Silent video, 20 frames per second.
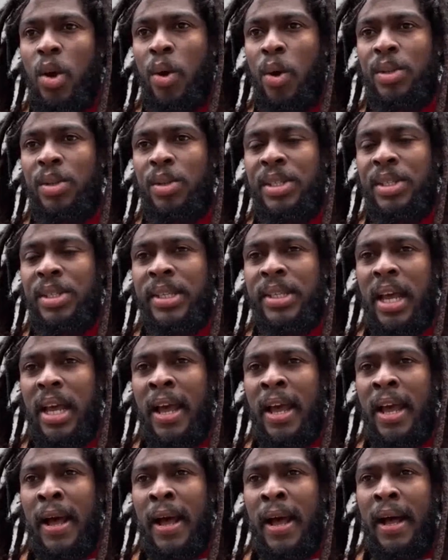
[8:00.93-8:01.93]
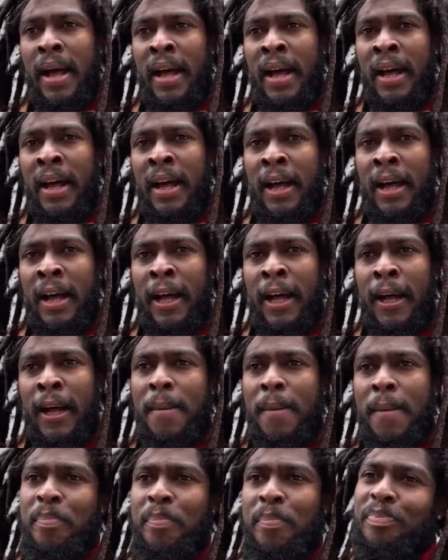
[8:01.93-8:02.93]
because
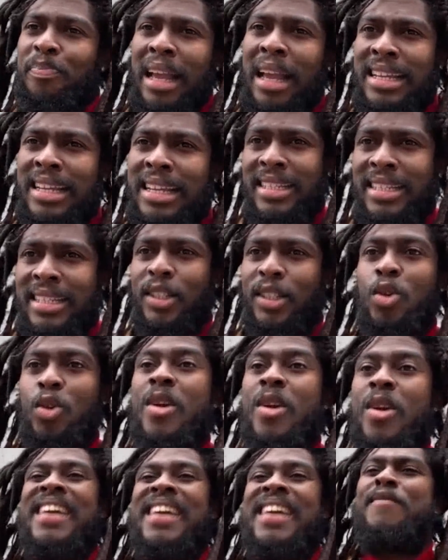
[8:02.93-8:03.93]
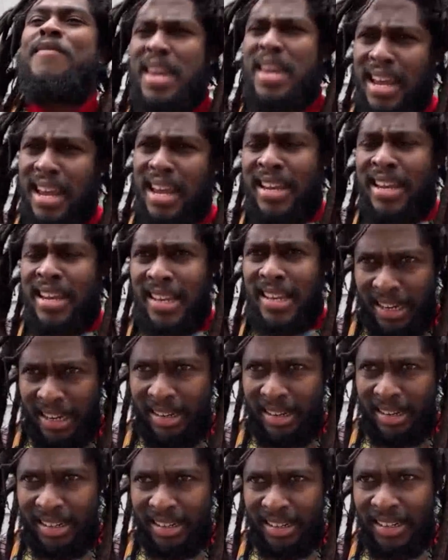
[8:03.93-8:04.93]
uh, it is too evident
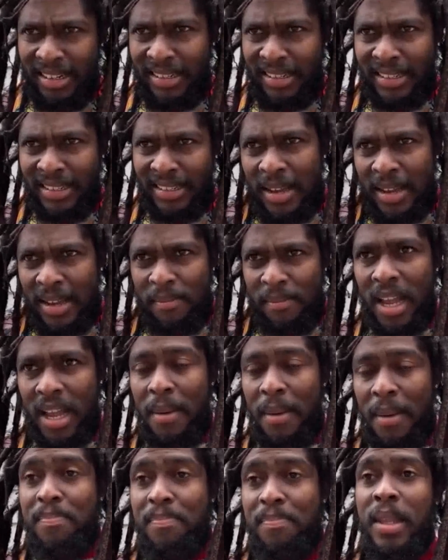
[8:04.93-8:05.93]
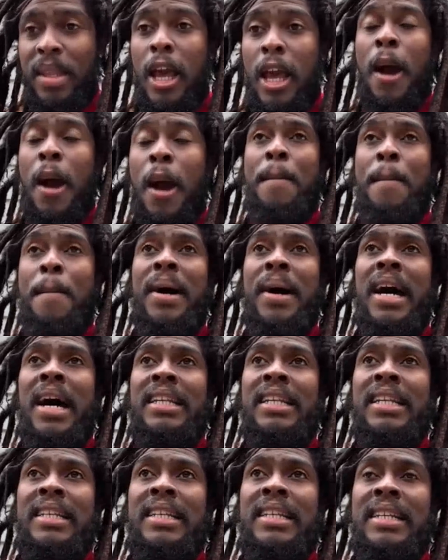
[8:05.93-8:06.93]
at the same time.
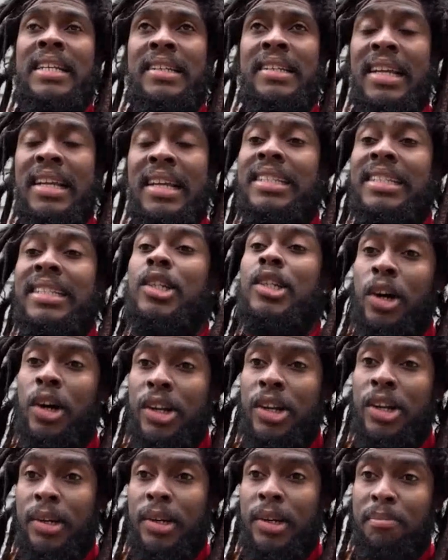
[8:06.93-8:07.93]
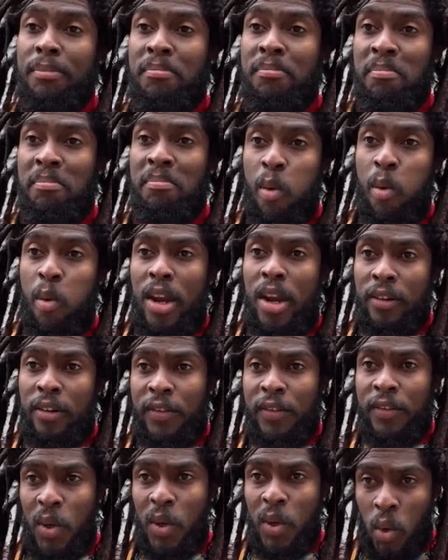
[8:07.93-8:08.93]
But there's another point
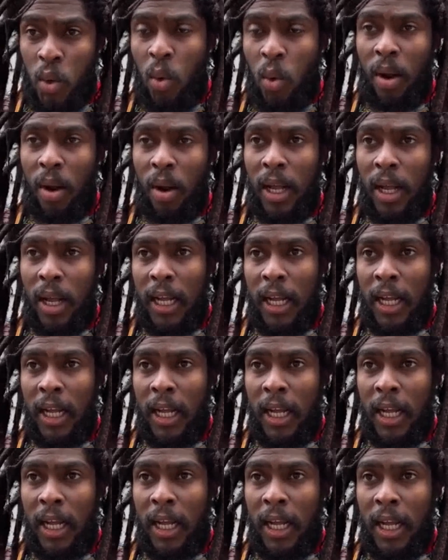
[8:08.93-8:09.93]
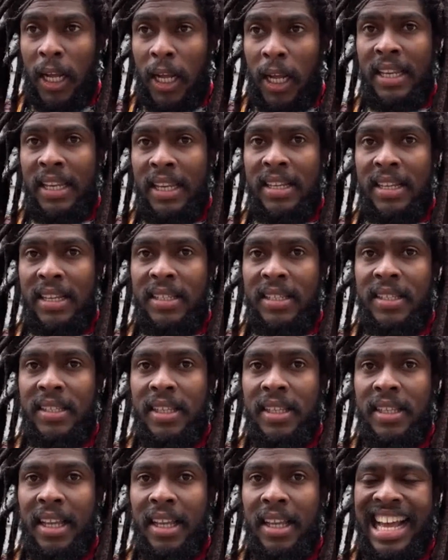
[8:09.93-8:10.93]
of view. It
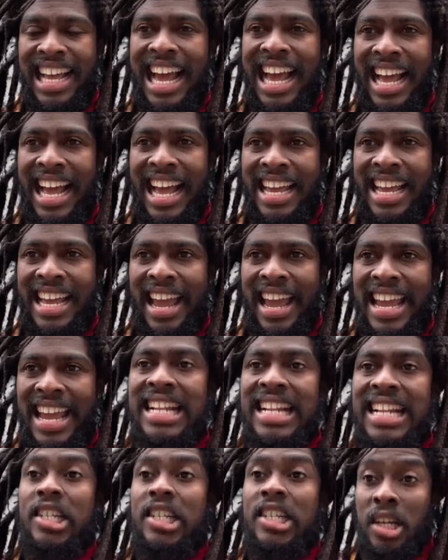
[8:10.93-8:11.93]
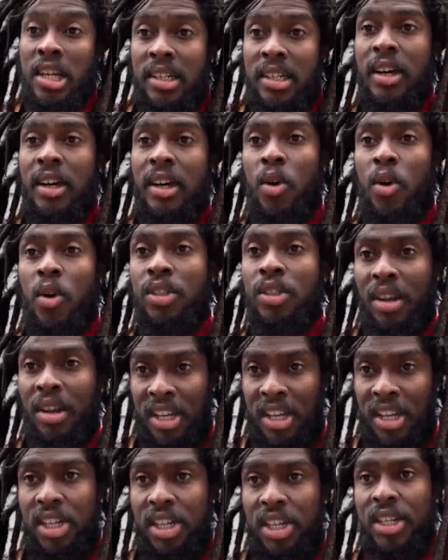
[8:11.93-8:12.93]
is a internal
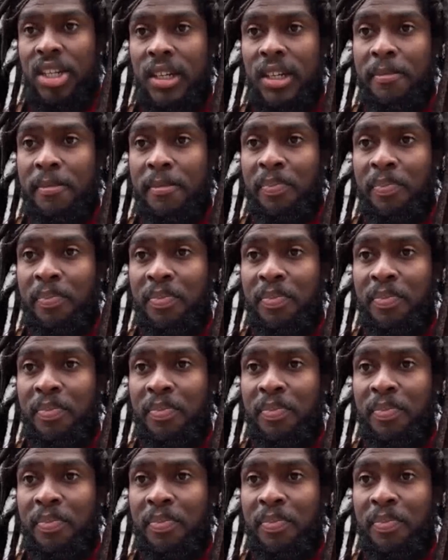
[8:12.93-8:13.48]
contradiction